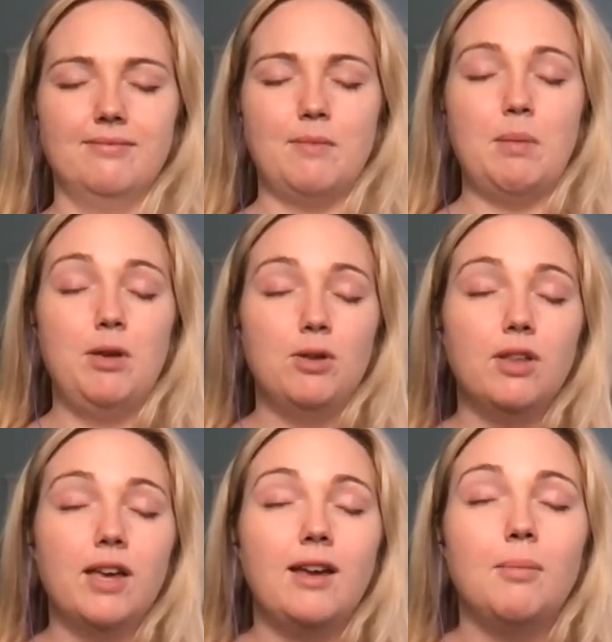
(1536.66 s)
Maybe you
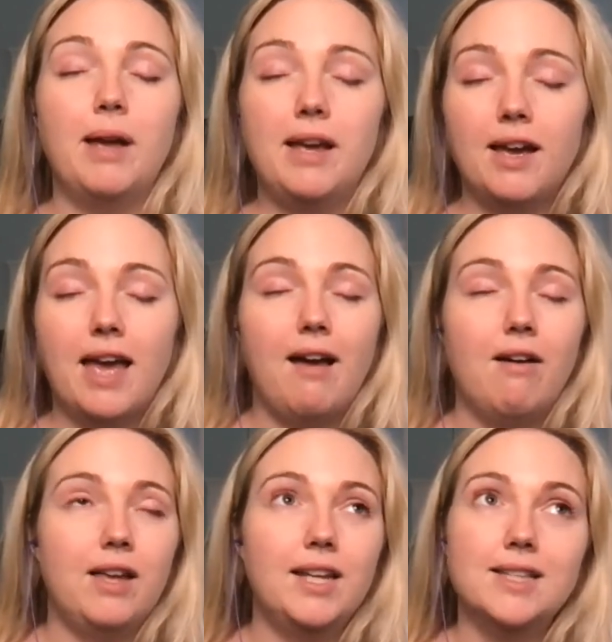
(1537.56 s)
look at your bank
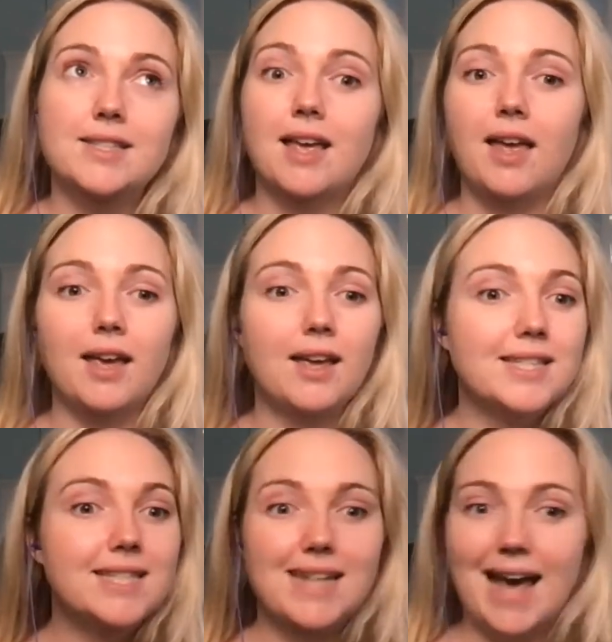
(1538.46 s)
account and it's like
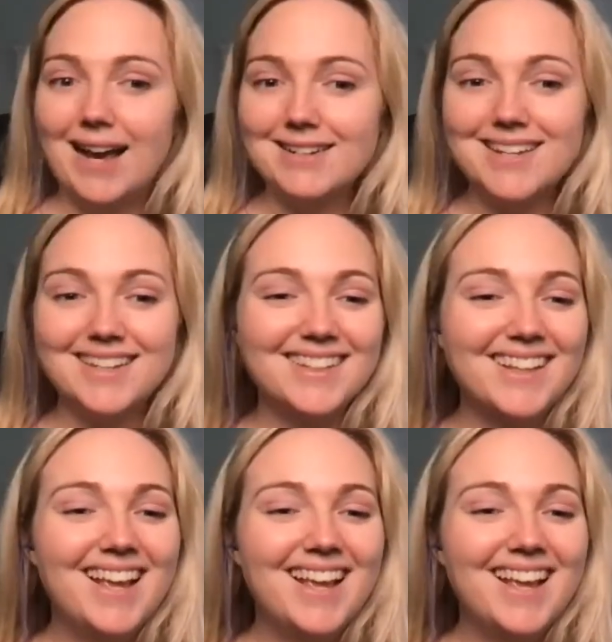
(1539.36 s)
stacked.